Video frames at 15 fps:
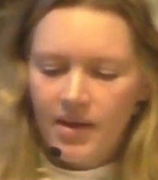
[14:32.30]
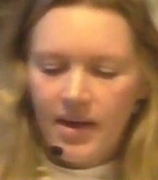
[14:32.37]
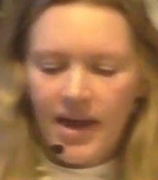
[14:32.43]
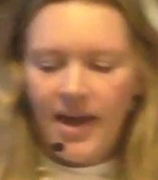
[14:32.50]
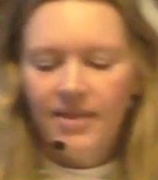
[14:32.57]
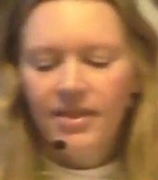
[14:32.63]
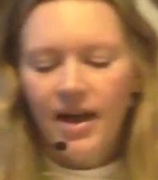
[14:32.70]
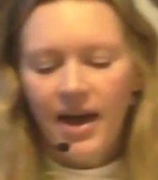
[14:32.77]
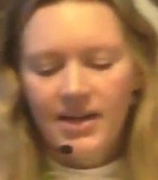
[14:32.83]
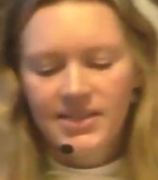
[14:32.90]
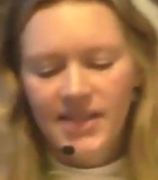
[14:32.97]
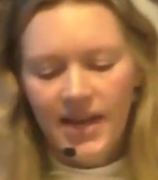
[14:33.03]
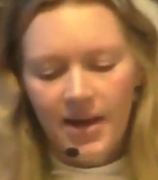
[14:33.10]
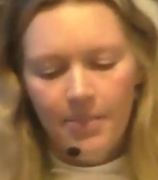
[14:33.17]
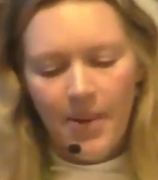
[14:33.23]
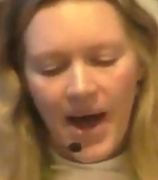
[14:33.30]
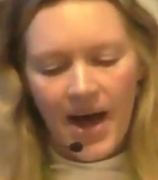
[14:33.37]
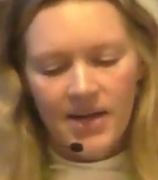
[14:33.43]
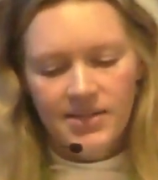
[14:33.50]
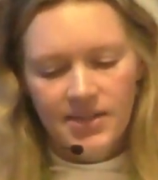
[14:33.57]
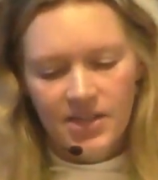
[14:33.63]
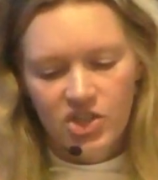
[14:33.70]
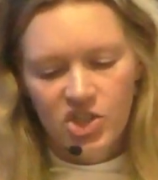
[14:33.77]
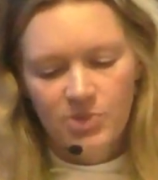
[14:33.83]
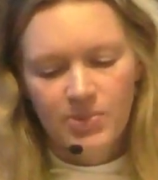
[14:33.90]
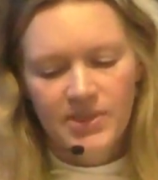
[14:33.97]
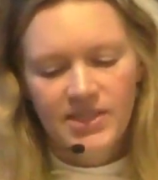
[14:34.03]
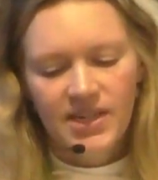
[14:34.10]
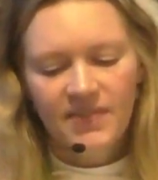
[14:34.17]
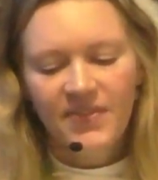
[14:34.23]
In the Isaiah passage
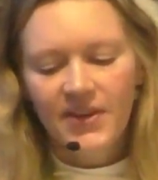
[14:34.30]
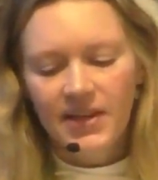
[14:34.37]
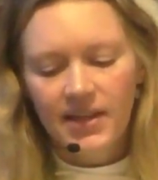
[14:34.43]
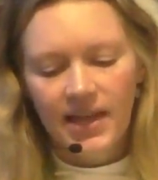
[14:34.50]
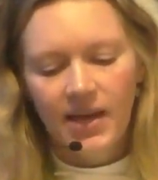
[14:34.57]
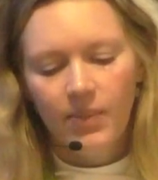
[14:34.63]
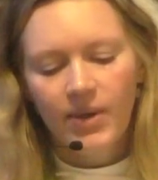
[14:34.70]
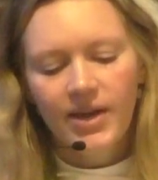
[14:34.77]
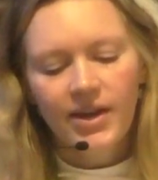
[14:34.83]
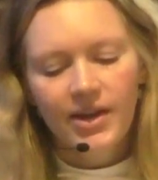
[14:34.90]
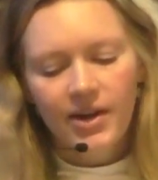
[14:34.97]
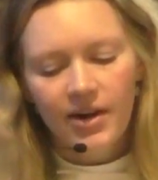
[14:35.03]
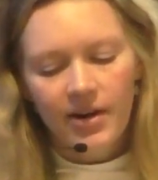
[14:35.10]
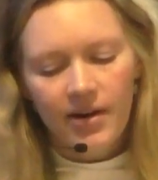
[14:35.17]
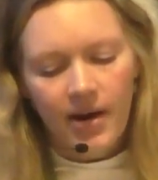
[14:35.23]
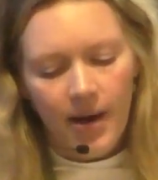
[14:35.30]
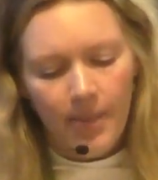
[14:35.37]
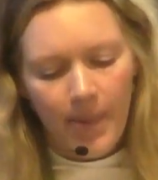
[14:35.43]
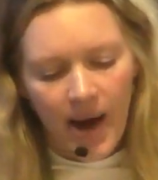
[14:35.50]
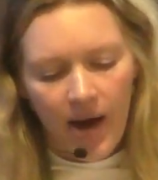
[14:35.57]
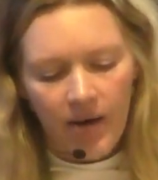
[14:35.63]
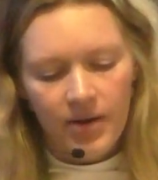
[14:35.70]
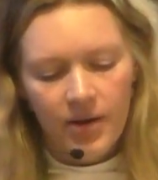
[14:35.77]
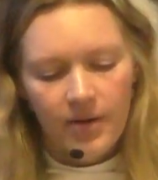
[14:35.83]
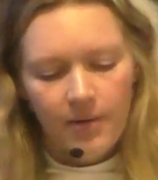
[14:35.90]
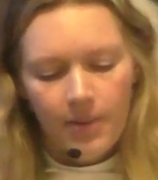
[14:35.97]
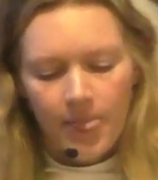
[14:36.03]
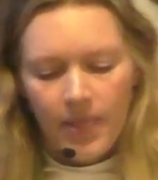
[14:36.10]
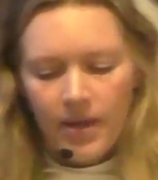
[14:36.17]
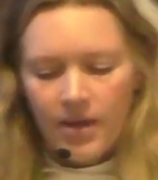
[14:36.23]
specifically, we hear about
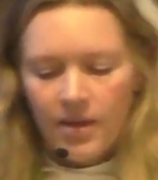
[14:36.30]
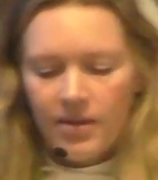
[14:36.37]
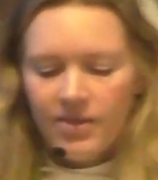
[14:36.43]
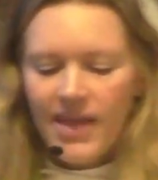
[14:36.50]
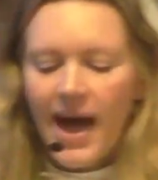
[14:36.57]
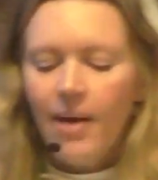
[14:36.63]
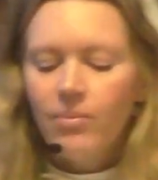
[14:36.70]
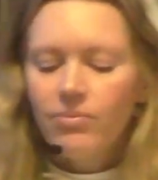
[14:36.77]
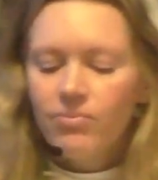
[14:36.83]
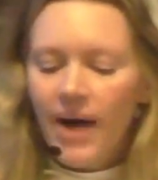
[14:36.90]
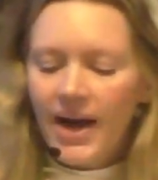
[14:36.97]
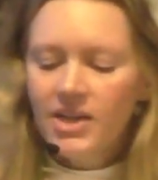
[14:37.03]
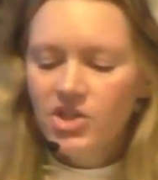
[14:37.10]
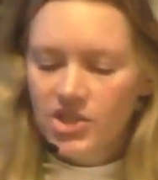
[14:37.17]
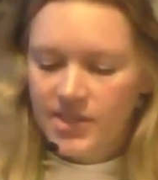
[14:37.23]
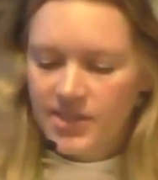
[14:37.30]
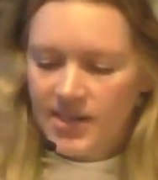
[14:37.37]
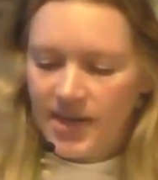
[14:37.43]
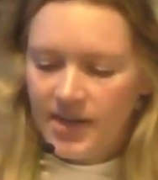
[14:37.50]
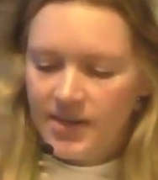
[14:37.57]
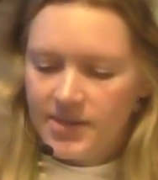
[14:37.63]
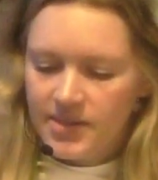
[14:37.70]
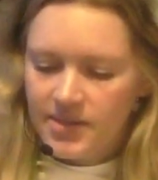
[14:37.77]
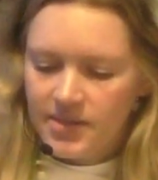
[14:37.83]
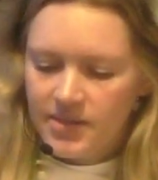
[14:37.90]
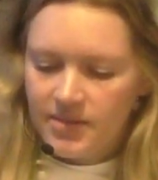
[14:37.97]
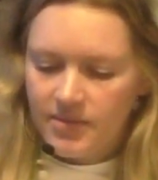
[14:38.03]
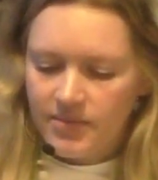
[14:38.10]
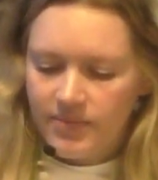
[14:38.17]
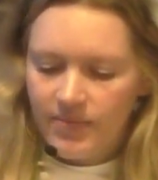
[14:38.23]
that righteousness.
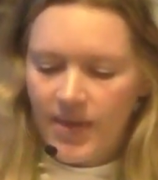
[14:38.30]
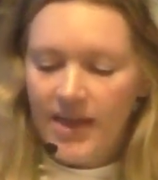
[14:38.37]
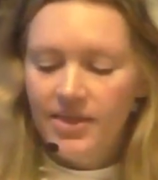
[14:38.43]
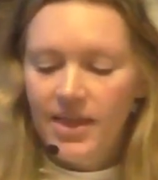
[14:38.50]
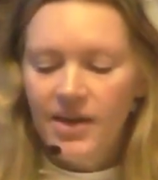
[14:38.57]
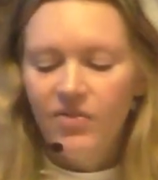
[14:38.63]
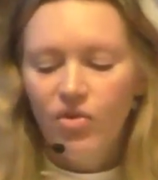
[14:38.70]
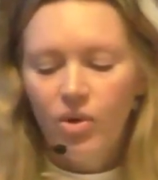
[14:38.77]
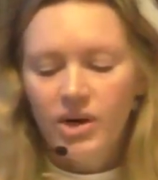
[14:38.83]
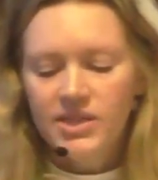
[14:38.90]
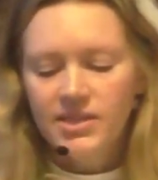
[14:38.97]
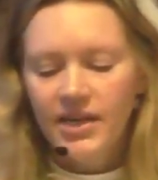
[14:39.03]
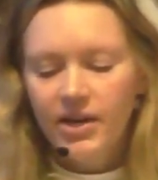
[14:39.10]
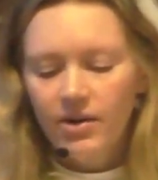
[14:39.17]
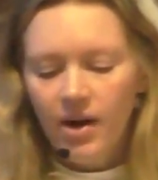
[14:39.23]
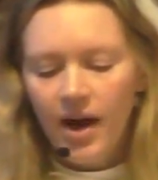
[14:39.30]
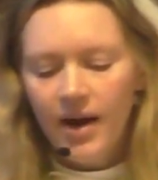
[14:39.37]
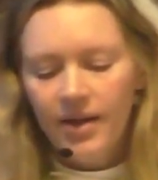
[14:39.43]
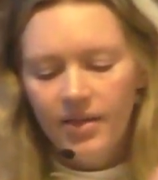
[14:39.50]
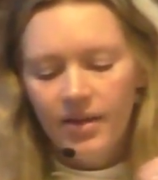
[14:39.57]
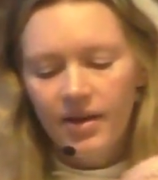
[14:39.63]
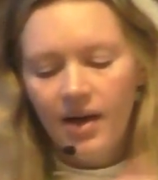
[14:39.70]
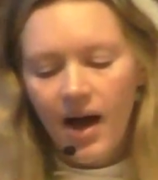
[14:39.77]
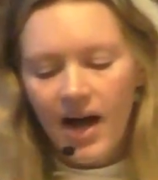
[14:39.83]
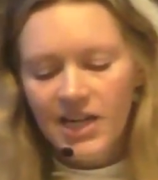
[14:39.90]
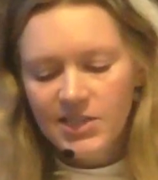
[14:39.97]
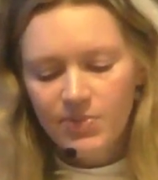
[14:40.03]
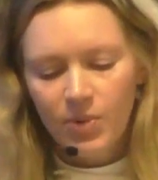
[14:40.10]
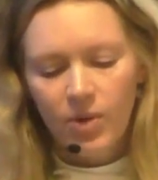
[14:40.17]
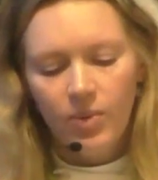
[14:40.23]
And then, of course, later on in the
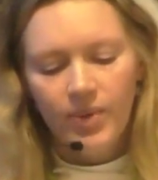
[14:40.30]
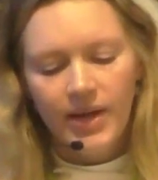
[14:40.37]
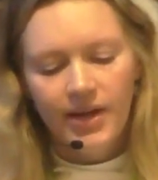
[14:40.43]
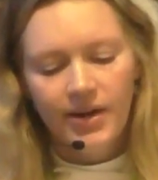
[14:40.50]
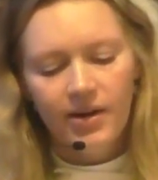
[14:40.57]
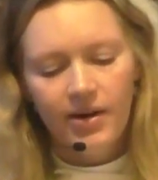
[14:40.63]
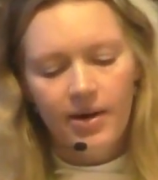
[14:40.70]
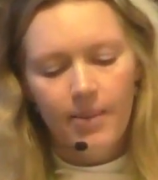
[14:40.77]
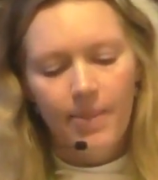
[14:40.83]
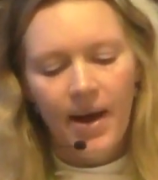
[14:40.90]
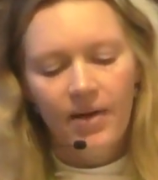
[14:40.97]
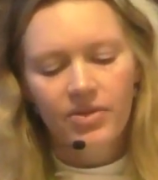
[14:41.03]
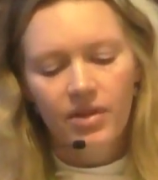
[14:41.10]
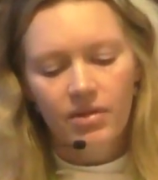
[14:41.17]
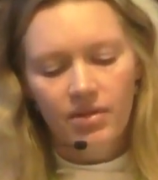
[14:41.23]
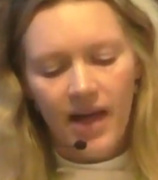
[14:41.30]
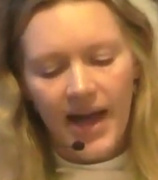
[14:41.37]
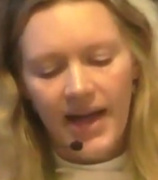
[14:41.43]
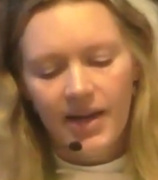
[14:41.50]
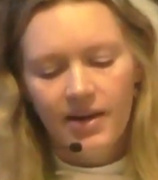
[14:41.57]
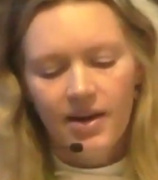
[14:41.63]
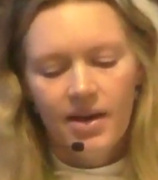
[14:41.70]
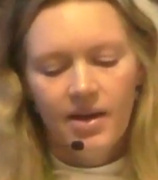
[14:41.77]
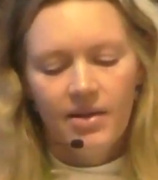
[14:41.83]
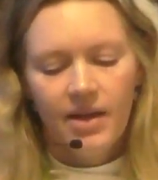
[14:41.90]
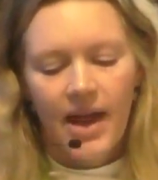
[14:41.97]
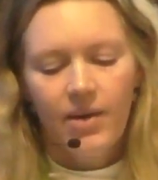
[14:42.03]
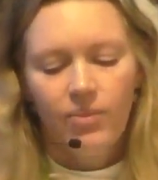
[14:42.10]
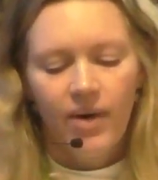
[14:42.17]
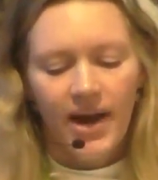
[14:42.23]
gospel, we hear about the light
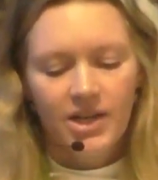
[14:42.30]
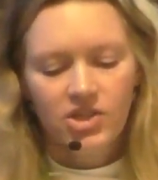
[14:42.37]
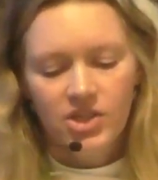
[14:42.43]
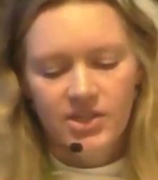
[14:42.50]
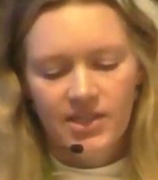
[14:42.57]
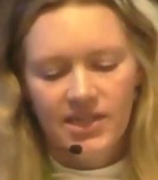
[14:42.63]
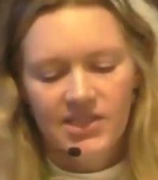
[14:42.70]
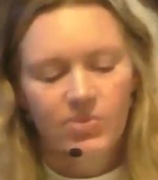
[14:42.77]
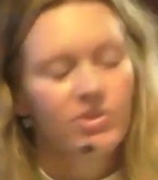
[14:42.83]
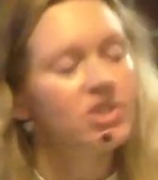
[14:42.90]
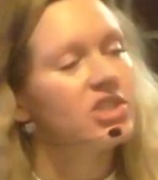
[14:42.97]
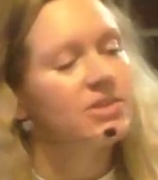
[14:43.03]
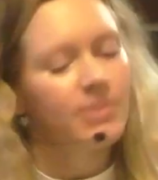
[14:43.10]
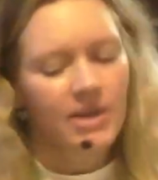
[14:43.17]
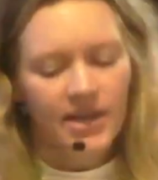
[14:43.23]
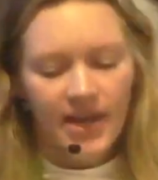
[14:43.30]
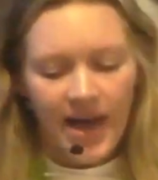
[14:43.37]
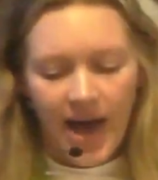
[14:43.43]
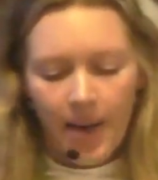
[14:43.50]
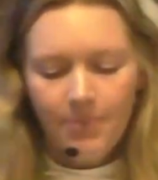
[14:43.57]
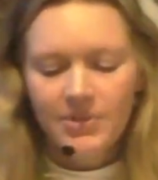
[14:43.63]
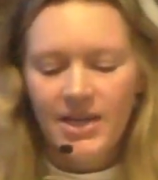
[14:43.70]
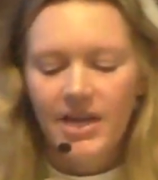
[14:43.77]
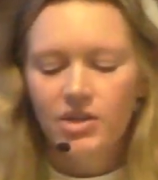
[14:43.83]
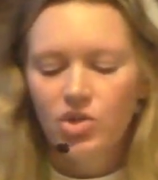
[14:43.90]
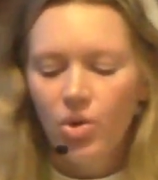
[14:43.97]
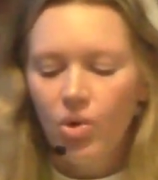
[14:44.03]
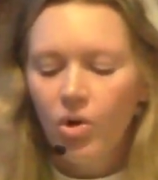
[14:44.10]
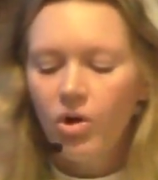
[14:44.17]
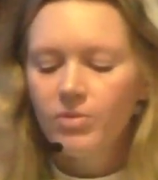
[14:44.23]
and righteousness, which has been kept and
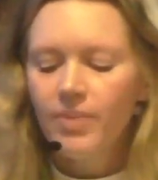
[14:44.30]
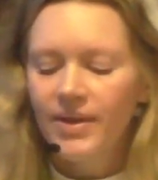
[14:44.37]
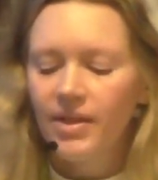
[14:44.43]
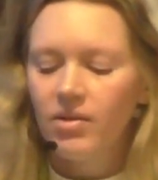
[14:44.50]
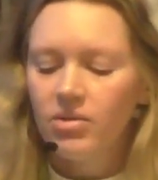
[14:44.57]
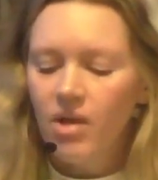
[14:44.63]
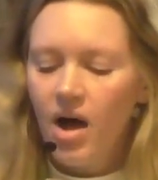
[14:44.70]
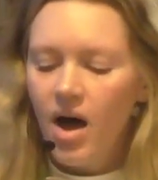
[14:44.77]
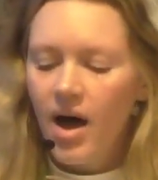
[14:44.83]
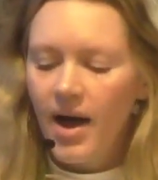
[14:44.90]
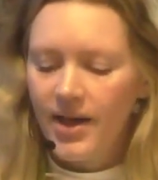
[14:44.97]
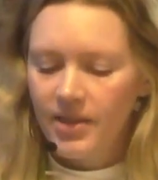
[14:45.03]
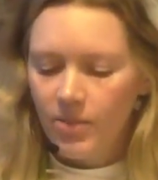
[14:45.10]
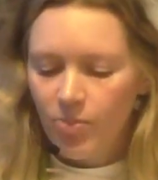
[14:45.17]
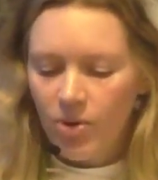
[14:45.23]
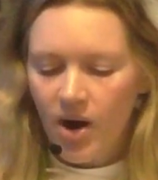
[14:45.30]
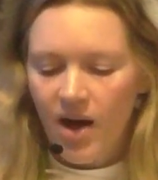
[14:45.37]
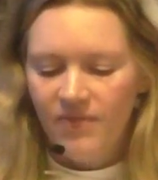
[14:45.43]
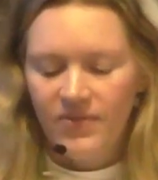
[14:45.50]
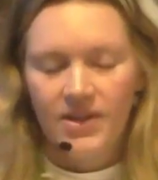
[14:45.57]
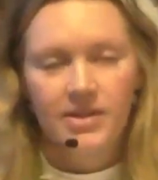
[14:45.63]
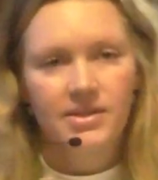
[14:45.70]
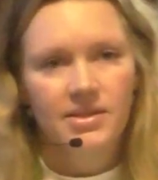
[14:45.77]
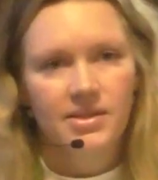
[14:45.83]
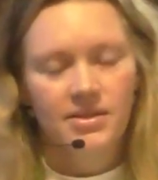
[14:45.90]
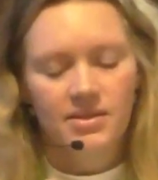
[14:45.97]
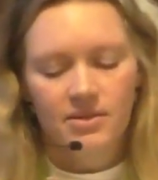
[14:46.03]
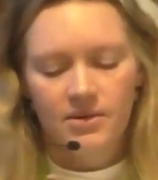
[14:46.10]
told by the law and the prophets.